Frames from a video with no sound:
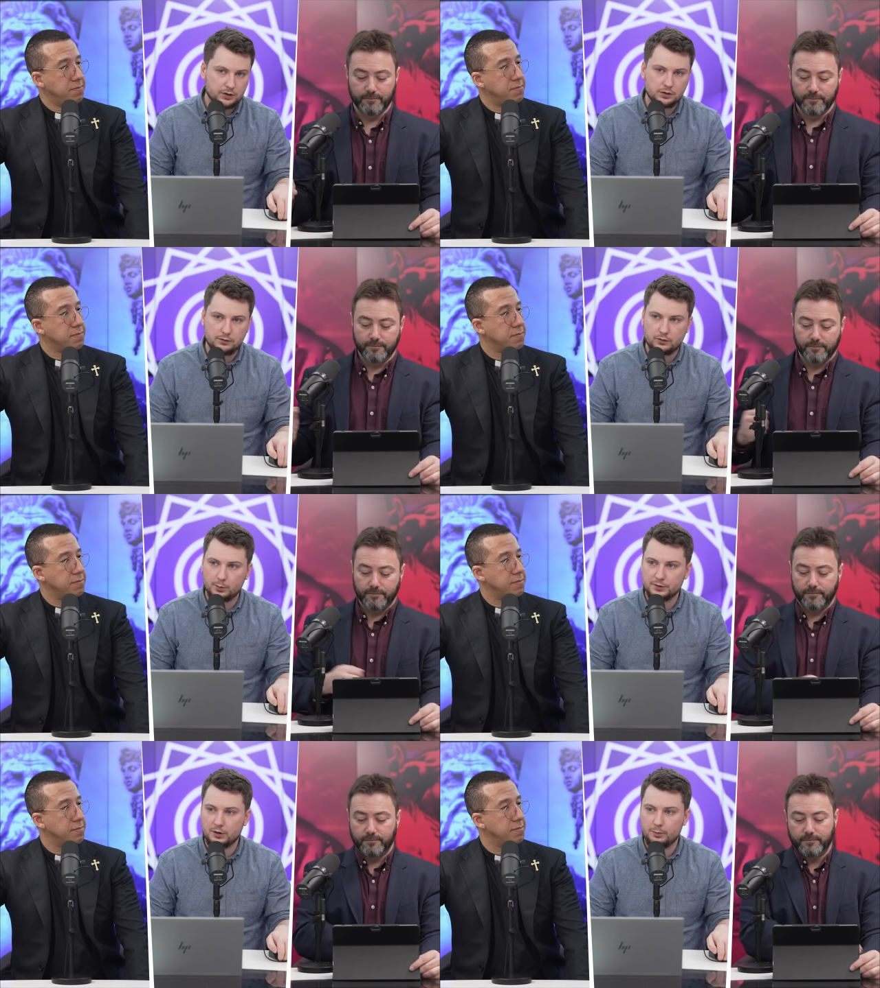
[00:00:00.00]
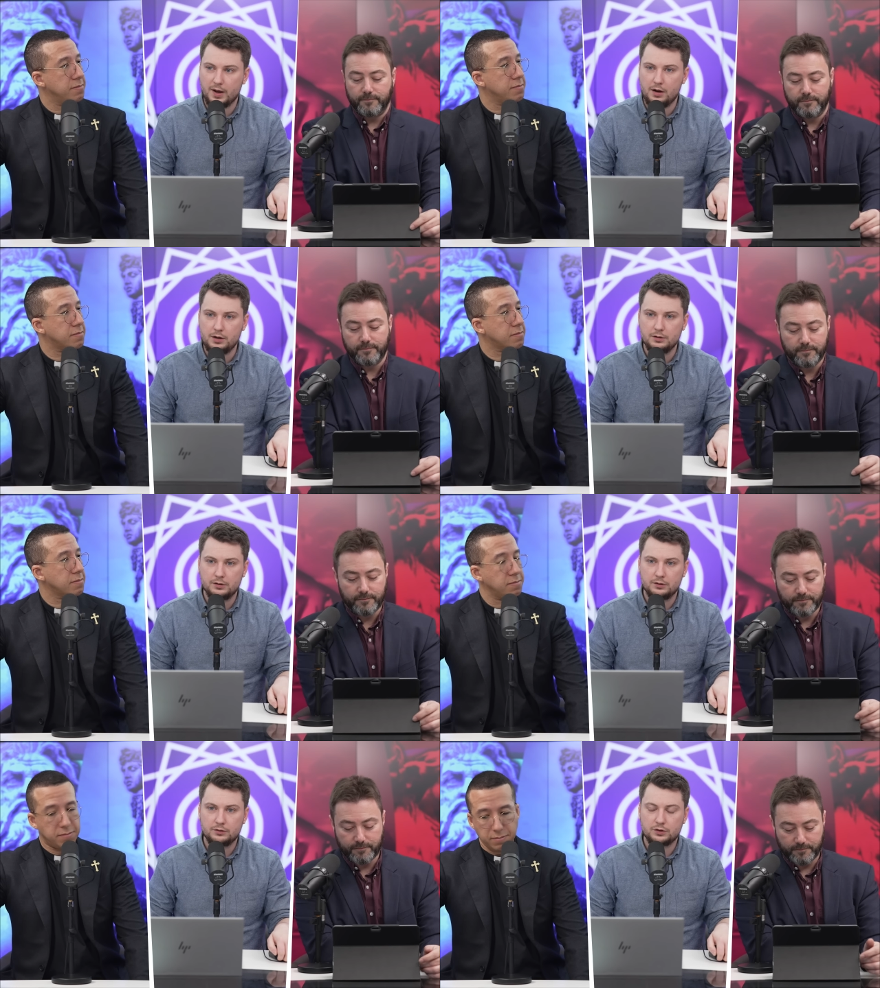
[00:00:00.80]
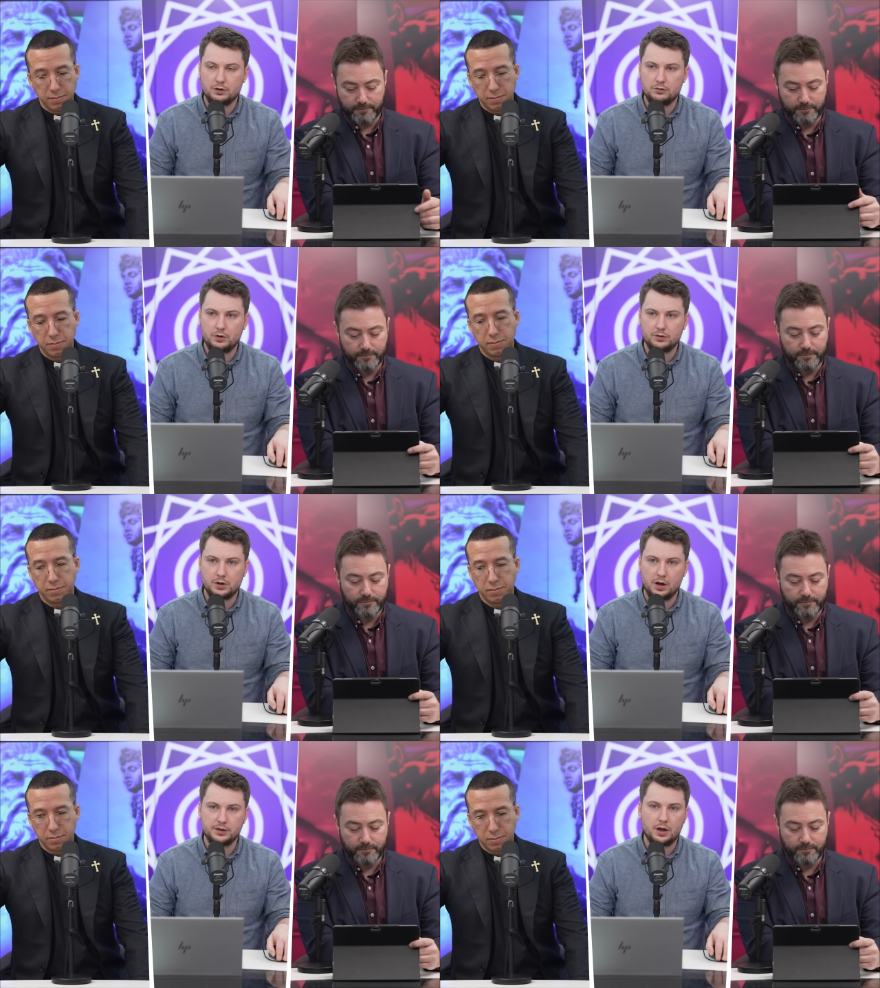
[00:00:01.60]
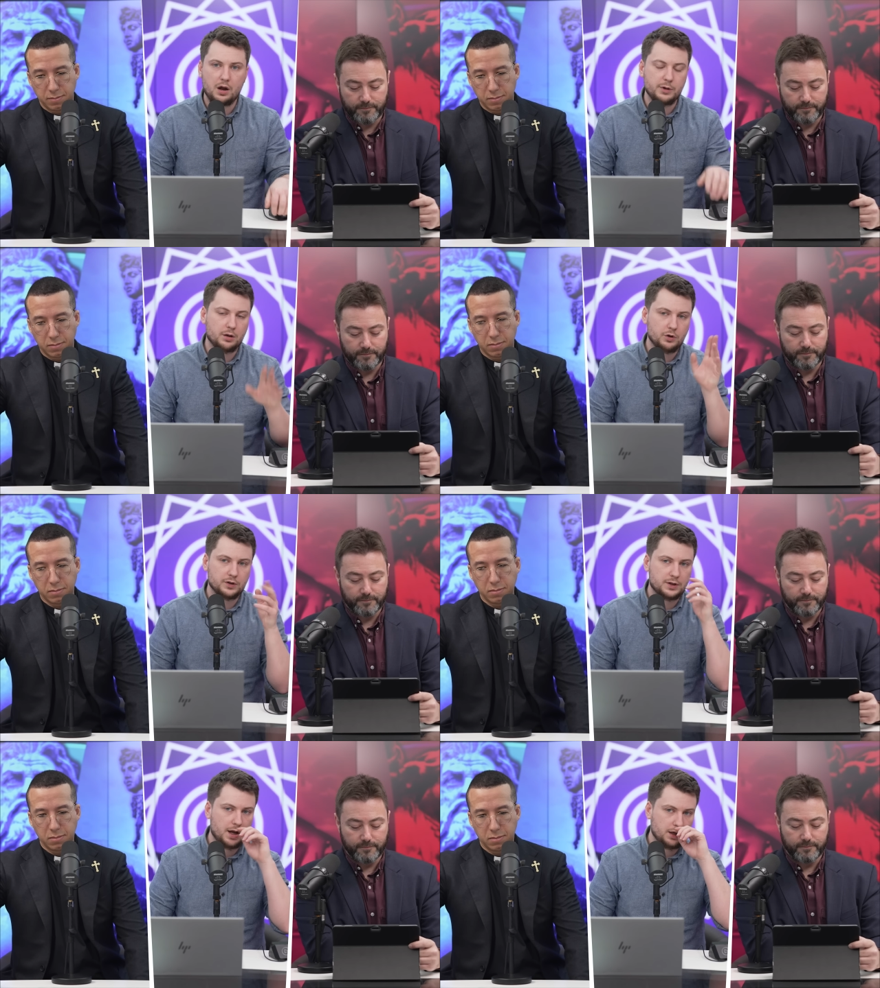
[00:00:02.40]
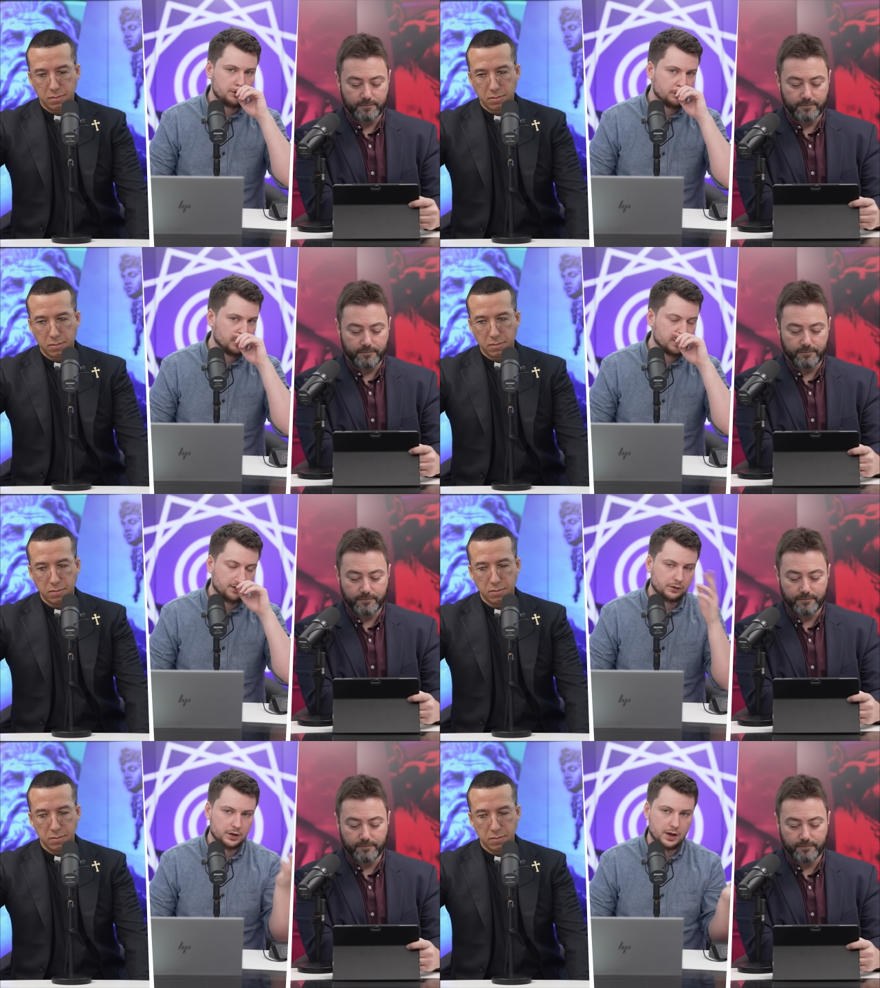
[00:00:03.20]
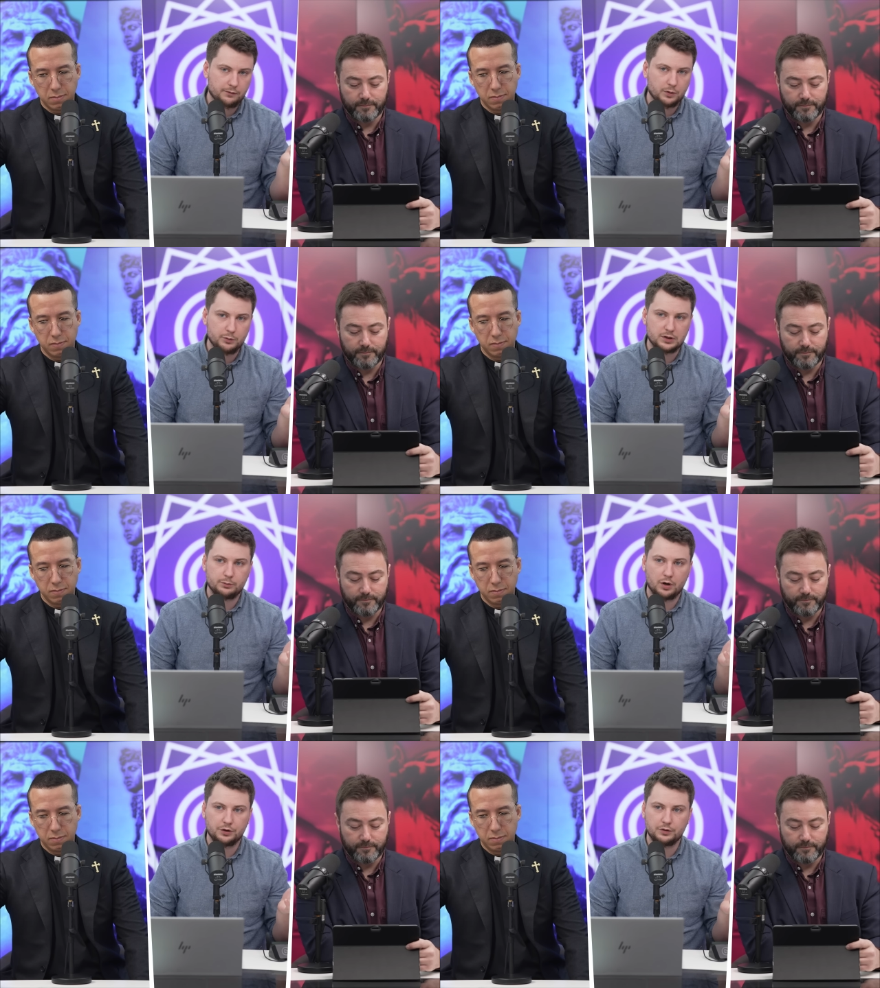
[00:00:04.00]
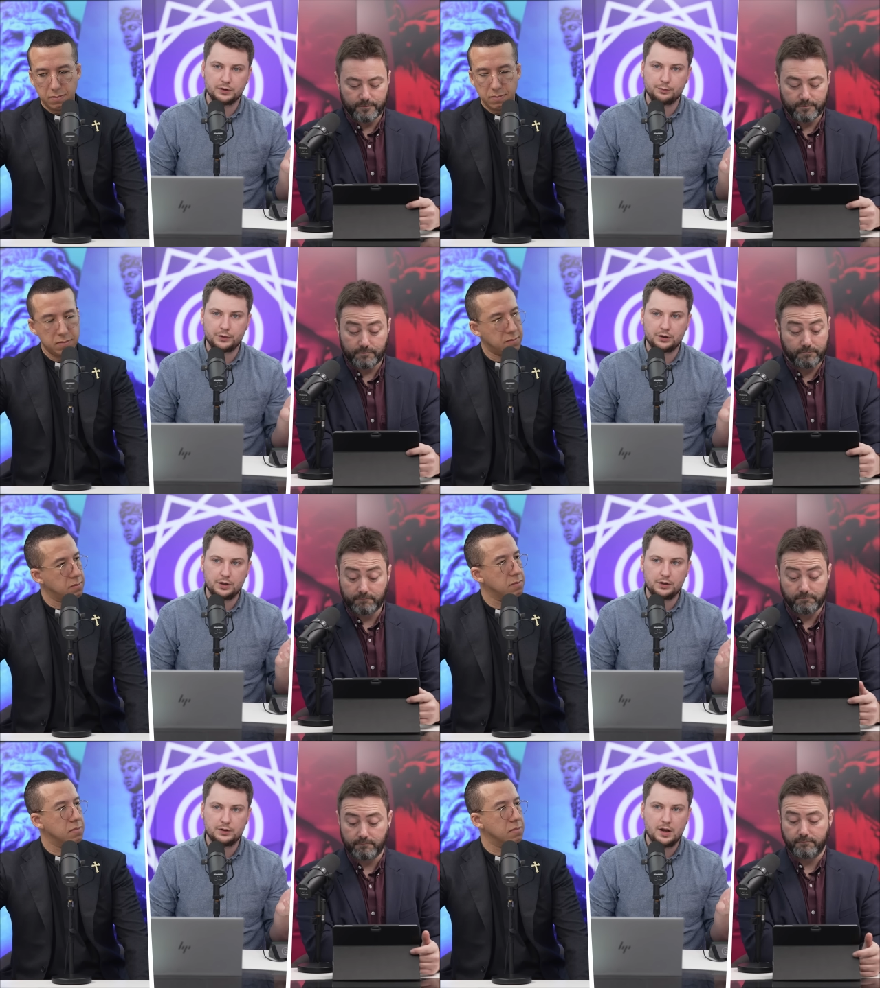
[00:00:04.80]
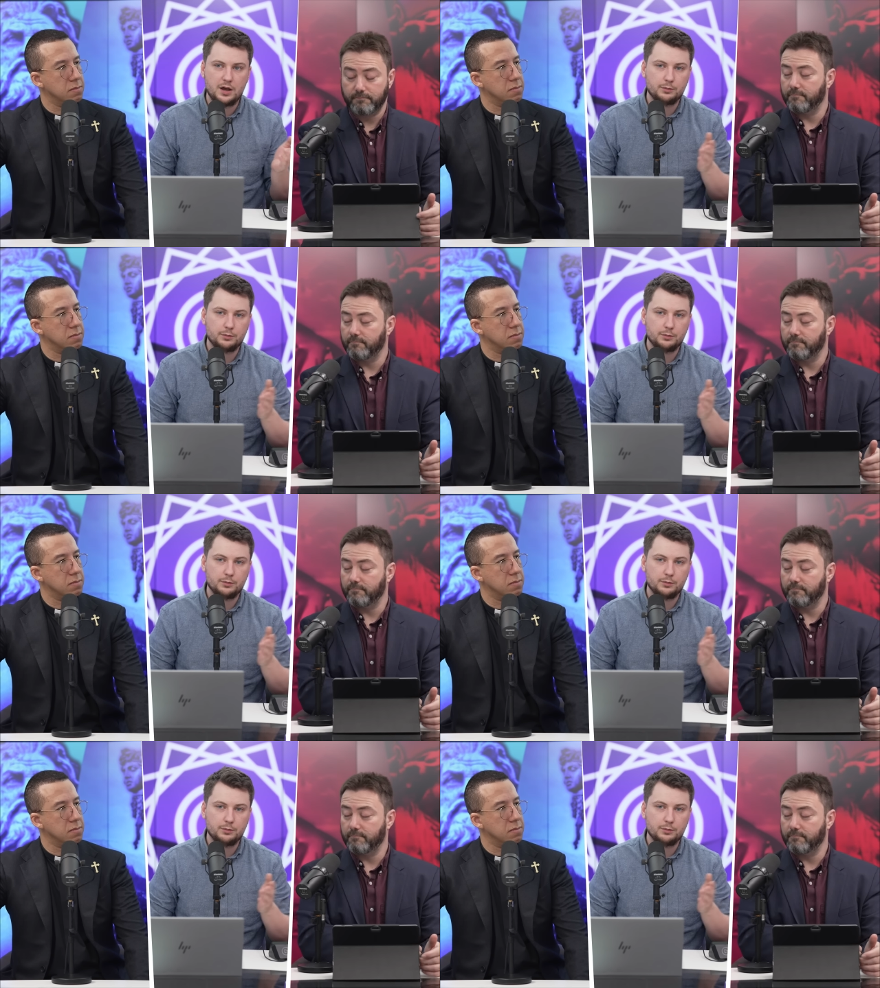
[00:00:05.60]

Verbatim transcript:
Speaker 1: that's a form of soft power. So those guys, I mean, I'm not saying that definitely they're from the Muslim Brotherhood or something like this,